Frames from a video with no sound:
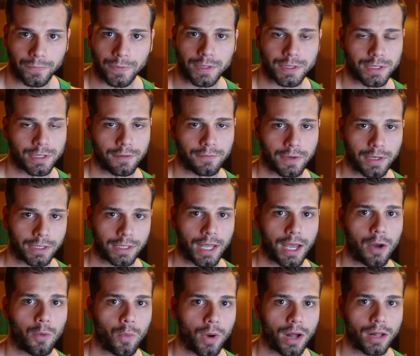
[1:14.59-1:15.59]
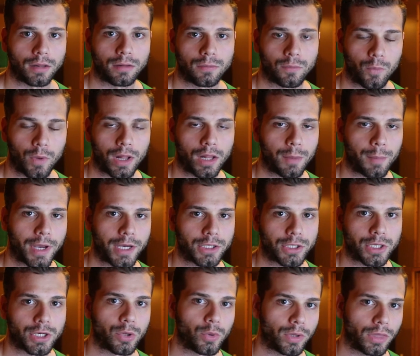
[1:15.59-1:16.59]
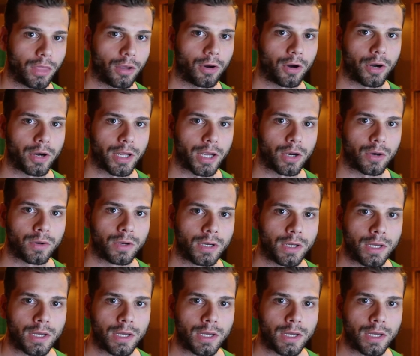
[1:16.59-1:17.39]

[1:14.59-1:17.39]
and stuff like that while, while I'm actually doing the cardio.